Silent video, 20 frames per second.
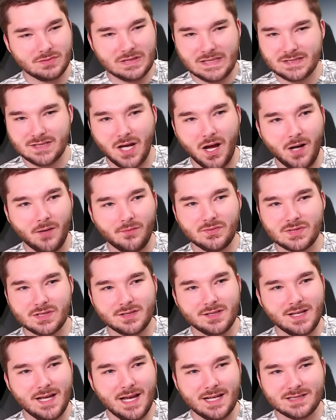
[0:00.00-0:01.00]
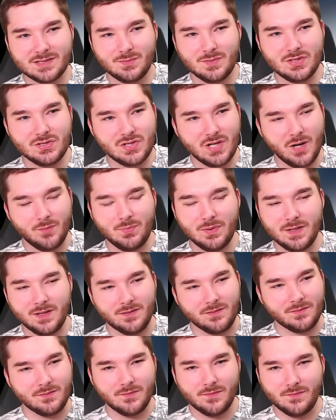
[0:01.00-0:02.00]
this obviously has to be
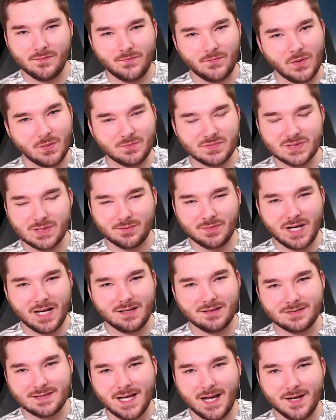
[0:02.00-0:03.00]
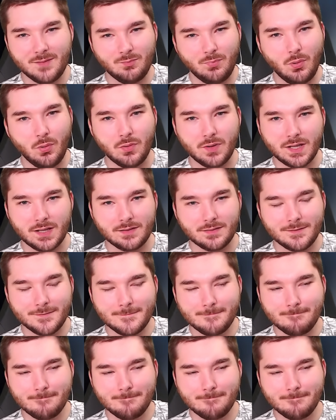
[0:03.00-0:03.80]
jumping from some kind of time point.